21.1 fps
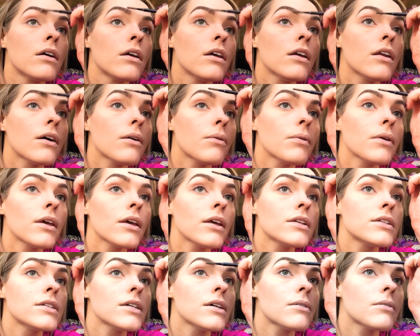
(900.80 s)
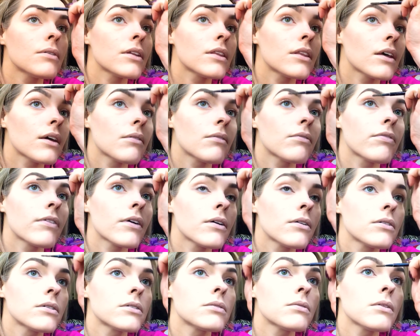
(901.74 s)
you know, we can deal with it,
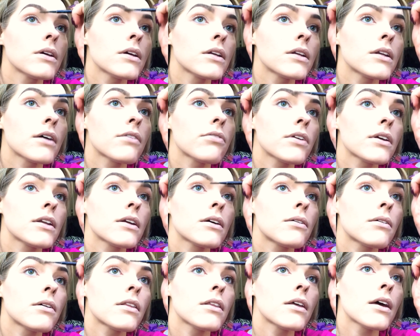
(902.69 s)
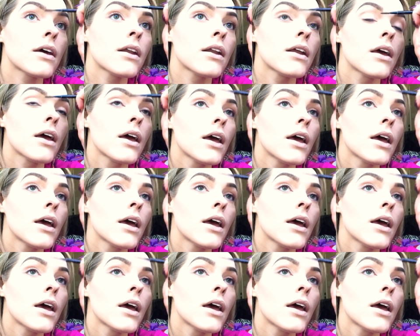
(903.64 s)
folks. We can definitely deal with it.